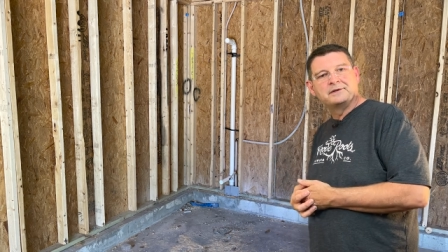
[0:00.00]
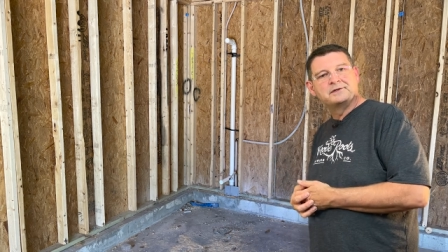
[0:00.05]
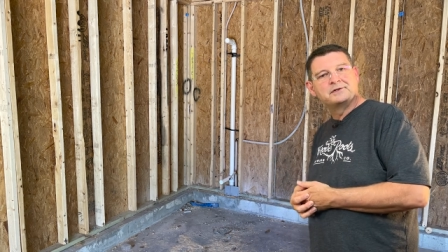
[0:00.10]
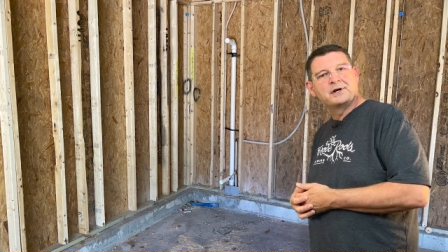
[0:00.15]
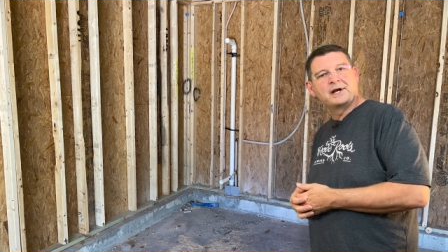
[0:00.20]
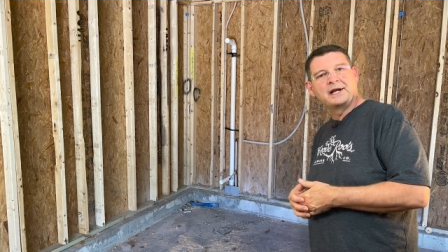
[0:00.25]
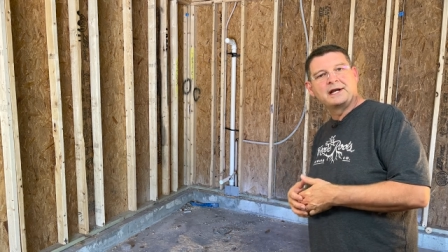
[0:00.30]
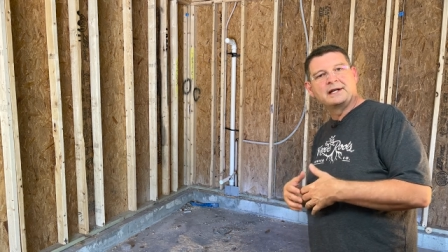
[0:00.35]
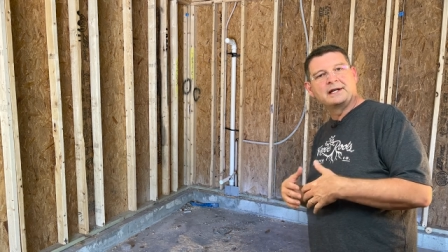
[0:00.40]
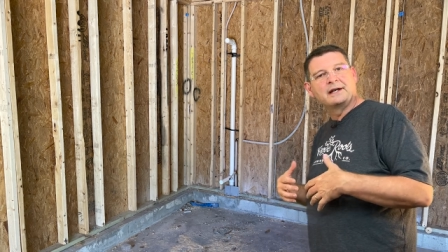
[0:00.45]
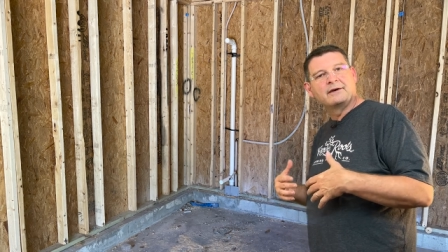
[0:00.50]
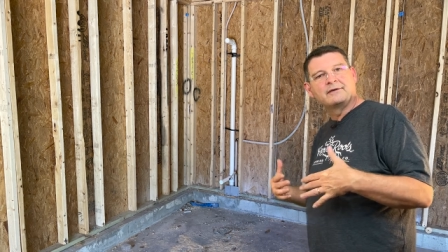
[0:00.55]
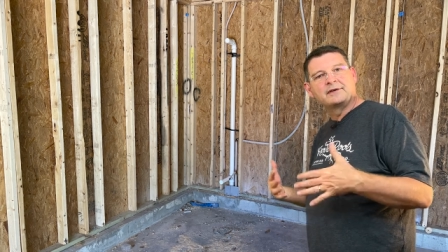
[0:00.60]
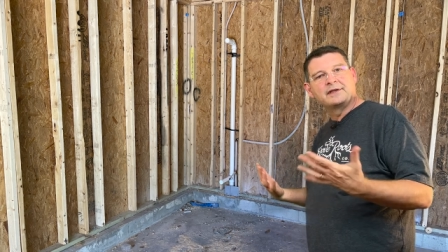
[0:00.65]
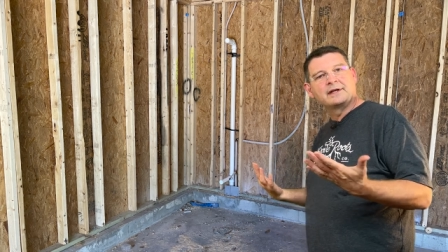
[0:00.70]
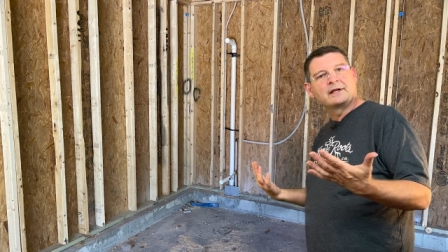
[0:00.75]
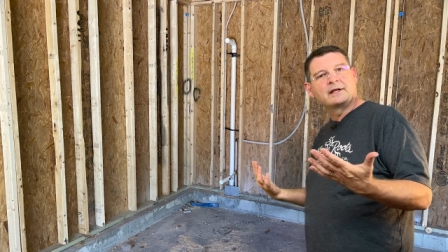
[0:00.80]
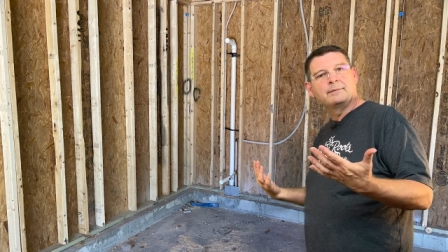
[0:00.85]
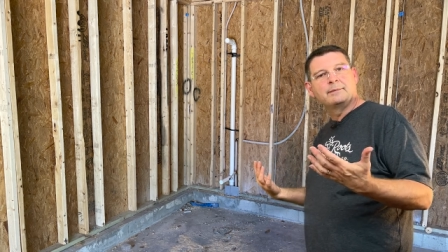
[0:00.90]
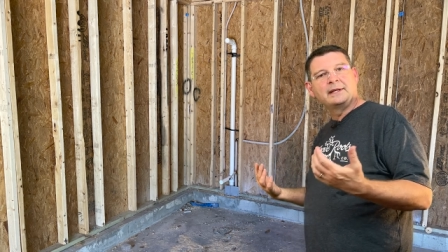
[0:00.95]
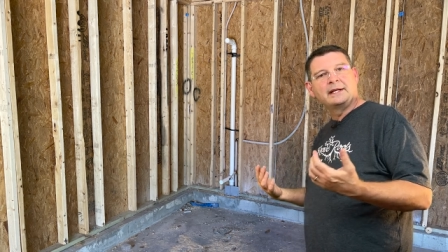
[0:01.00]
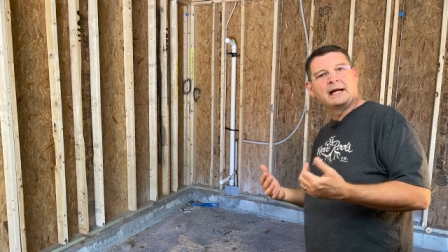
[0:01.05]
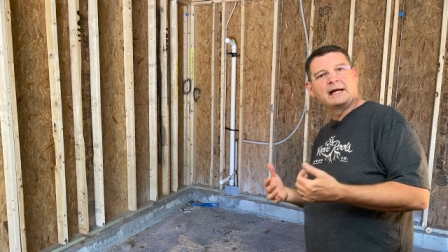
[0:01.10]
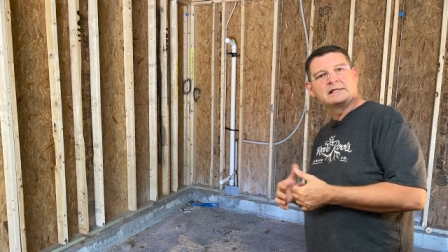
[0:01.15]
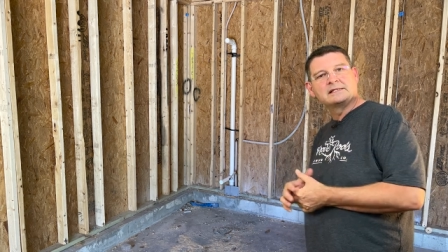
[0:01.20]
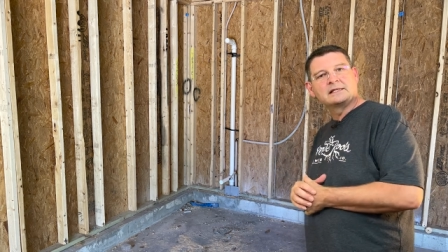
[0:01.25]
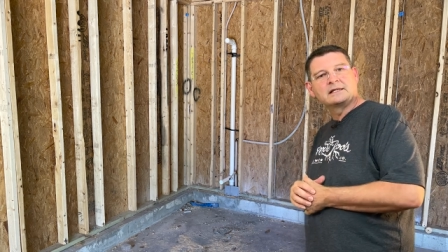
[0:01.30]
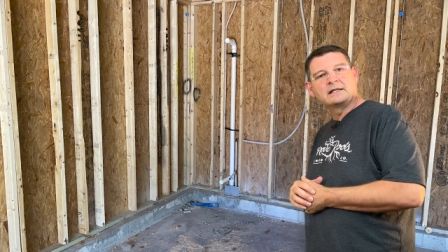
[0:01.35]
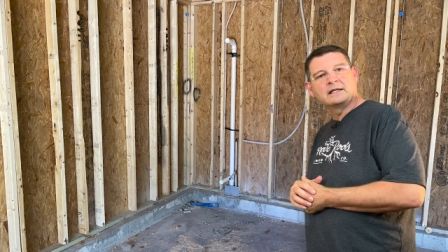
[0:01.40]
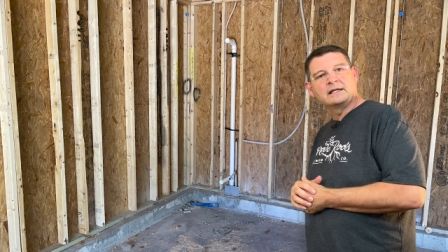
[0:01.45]
the drain and everything can be
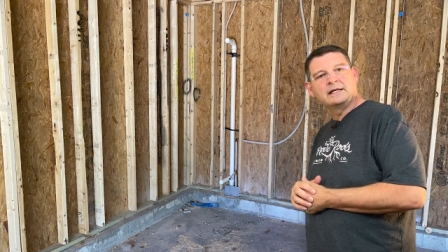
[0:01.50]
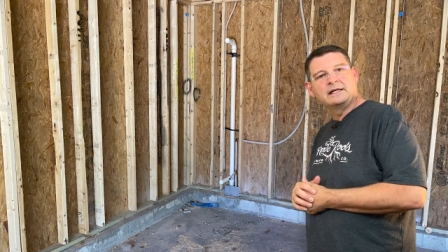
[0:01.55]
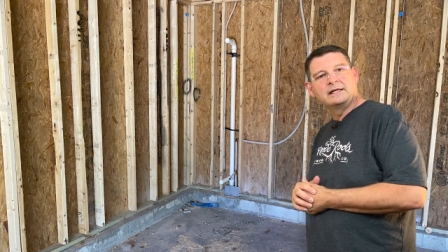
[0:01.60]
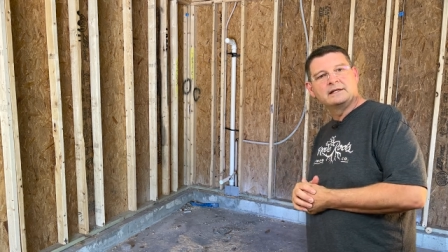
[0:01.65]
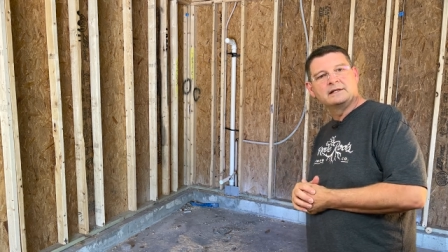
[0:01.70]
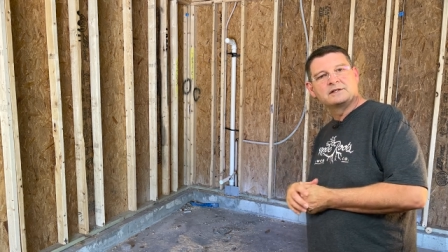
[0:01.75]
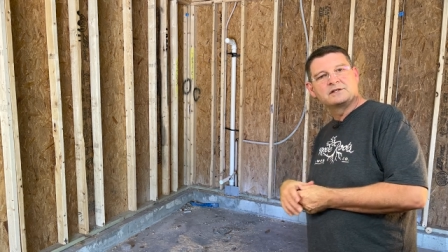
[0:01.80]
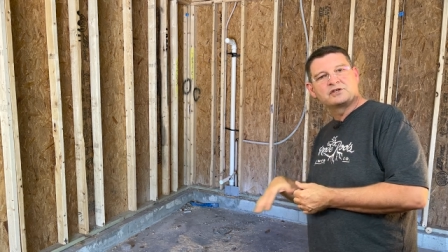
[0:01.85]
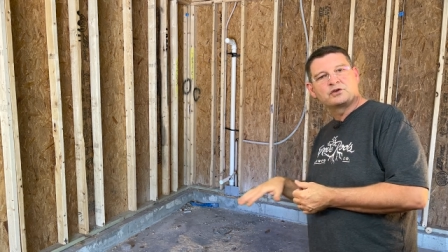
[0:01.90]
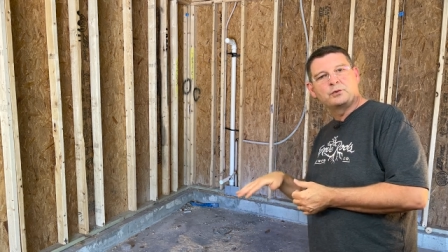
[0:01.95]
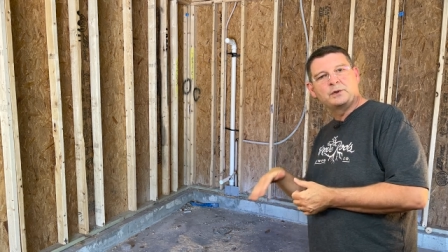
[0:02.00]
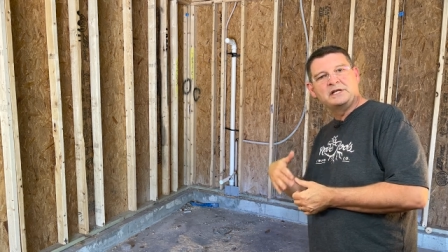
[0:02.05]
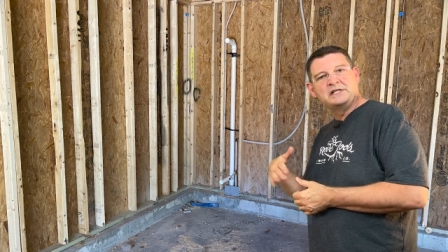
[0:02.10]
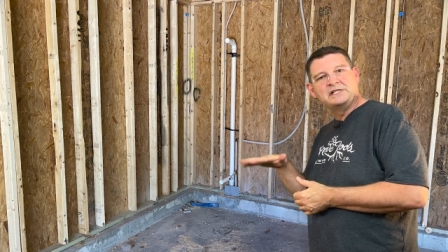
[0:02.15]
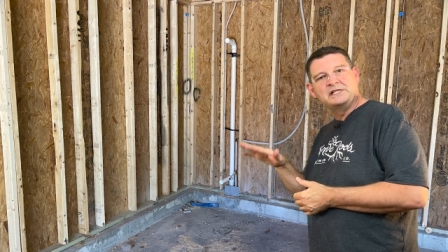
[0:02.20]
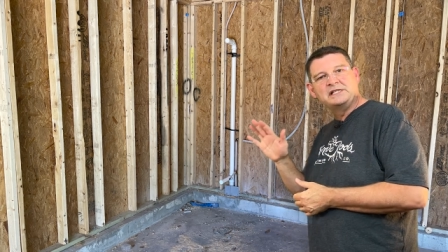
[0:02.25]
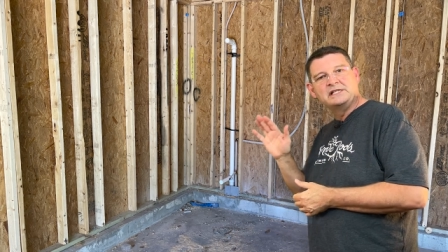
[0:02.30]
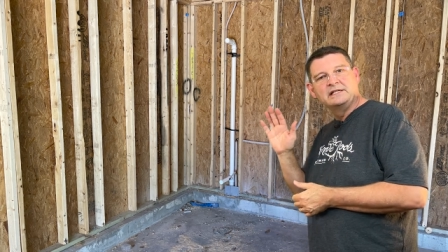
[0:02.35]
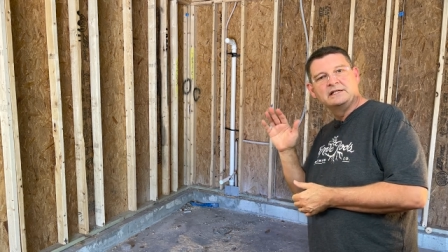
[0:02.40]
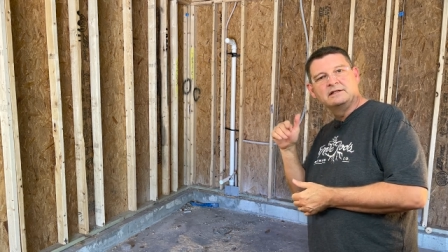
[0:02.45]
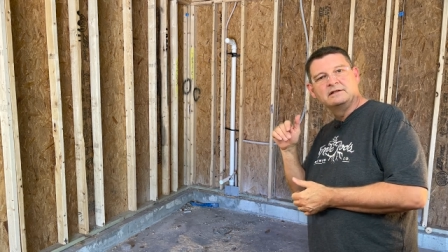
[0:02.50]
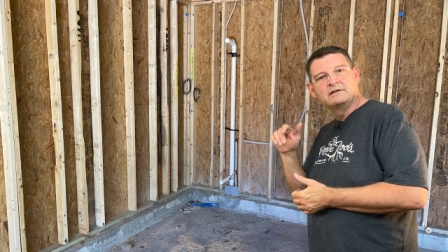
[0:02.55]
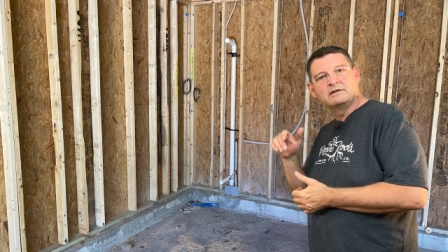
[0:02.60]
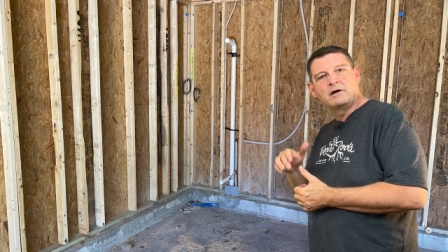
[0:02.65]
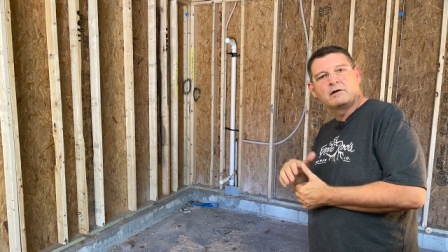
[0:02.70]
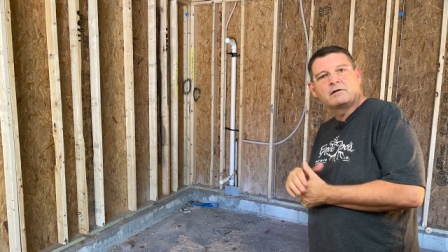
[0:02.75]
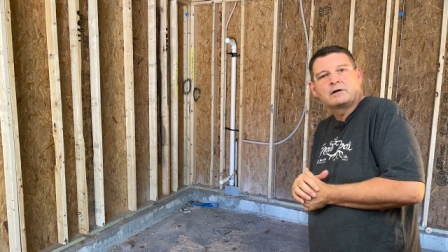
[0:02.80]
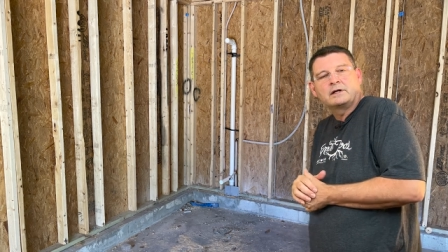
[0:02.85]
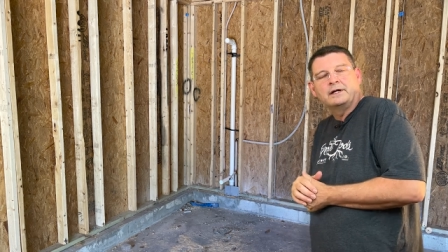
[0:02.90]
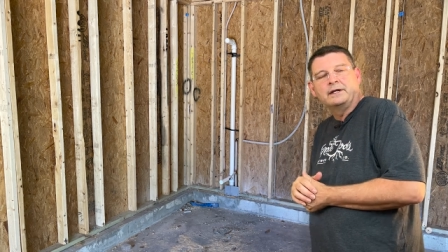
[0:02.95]
nice and clean and squeegeed and
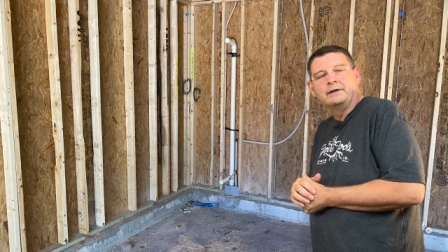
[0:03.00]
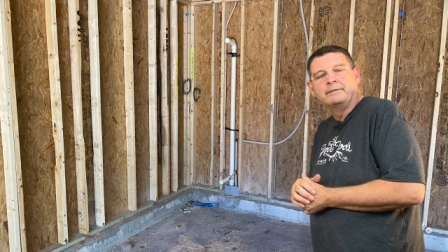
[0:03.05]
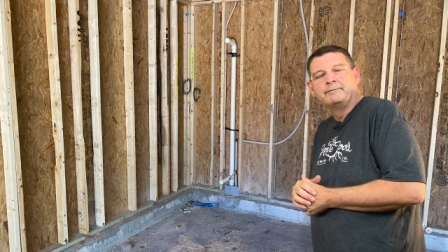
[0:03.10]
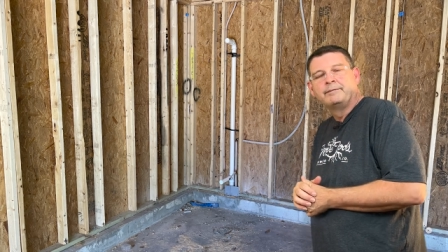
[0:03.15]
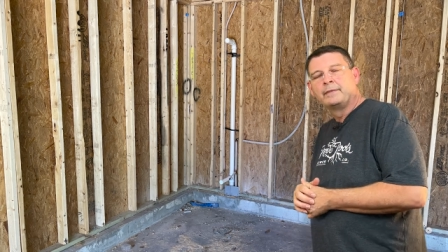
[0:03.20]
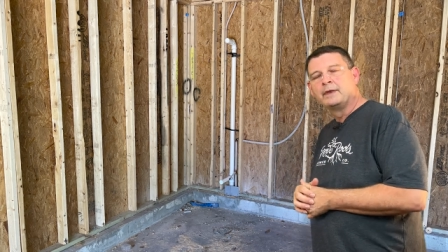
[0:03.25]
all good.